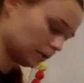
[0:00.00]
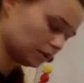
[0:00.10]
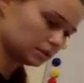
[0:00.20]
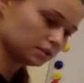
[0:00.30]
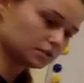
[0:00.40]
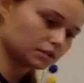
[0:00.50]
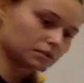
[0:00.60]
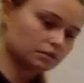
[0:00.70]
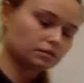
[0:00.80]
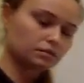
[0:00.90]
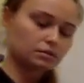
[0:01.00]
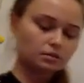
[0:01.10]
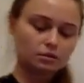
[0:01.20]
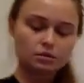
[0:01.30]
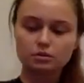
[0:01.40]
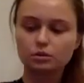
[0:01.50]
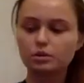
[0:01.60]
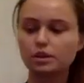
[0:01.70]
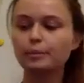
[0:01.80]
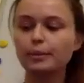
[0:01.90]
It is
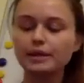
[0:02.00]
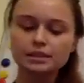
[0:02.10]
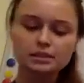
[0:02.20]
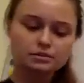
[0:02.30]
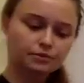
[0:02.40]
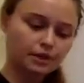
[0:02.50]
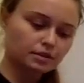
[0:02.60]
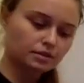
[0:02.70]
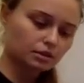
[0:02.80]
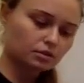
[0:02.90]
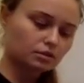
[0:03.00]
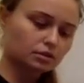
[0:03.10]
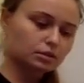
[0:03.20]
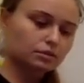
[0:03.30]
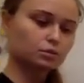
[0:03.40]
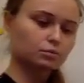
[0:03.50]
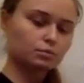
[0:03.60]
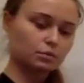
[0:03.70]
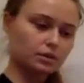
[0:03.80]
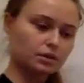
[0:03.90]
non-competitive and
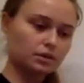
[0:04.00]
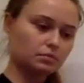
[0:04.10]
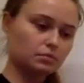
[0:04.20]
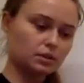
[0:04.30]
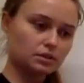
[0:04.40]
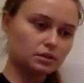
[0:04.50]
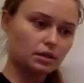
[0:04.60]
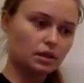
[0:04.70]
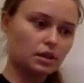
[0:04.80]
non-excludable. What that means?